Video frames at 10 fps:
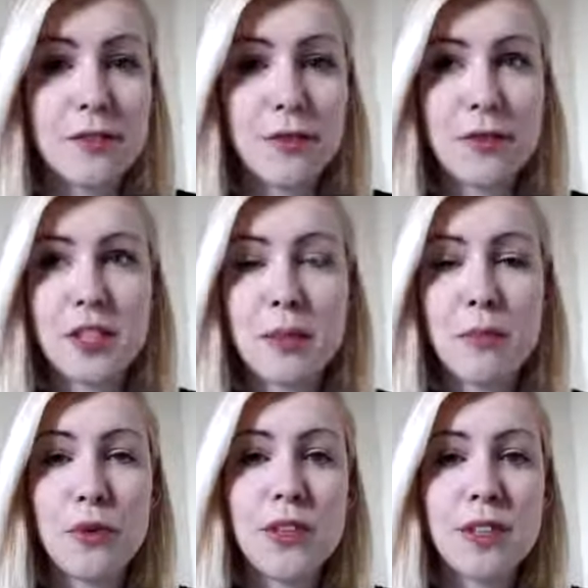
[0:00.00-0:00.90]
usually
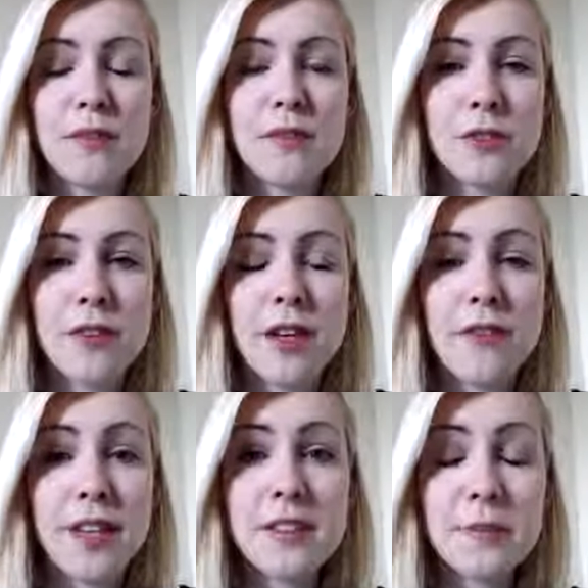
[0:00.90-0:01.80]
more than to their
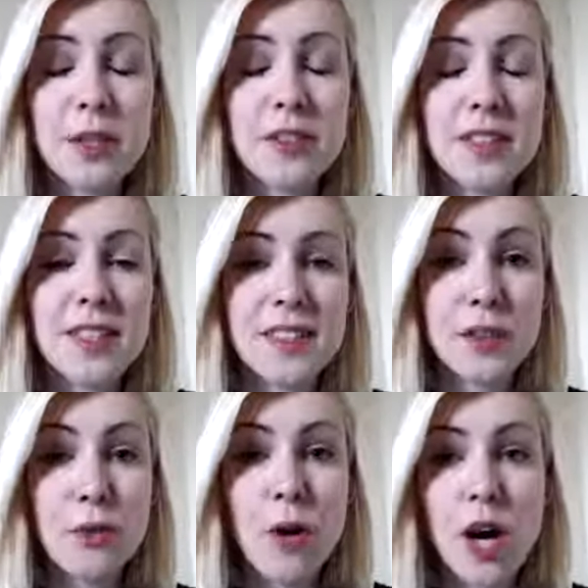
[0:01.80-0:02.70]
vets, because they see
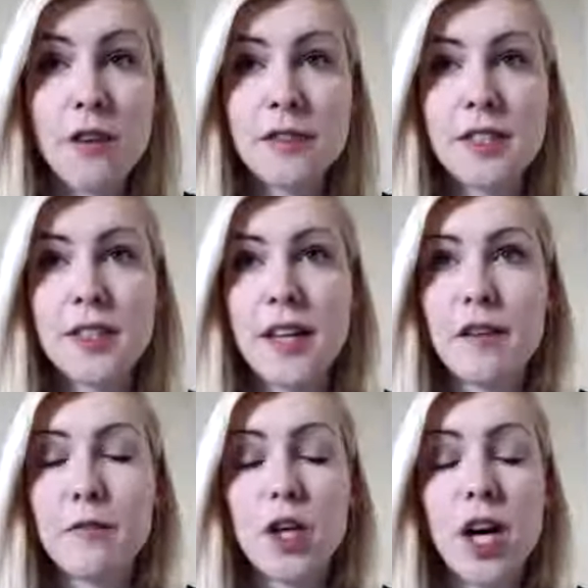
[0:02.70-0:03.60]
you more often, they
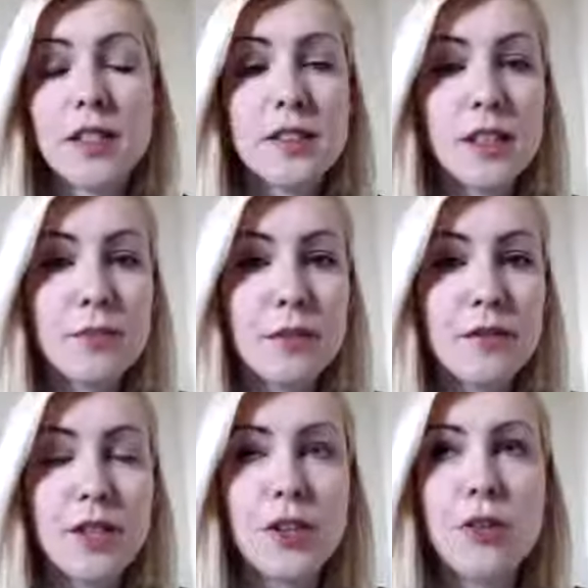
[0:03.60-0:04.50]
have more contact
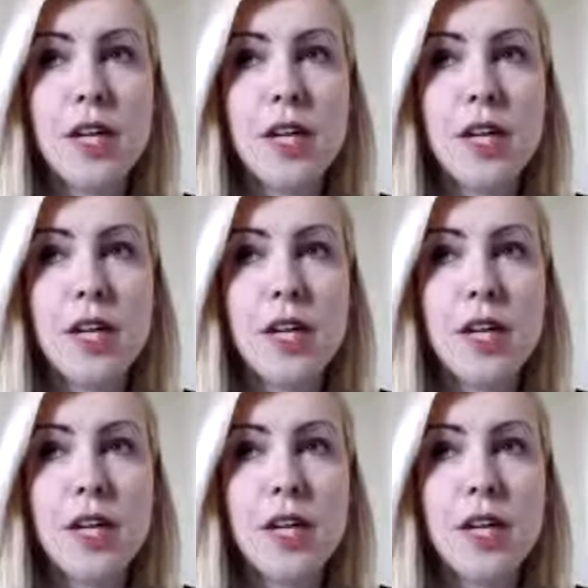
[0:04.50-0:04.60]
with you,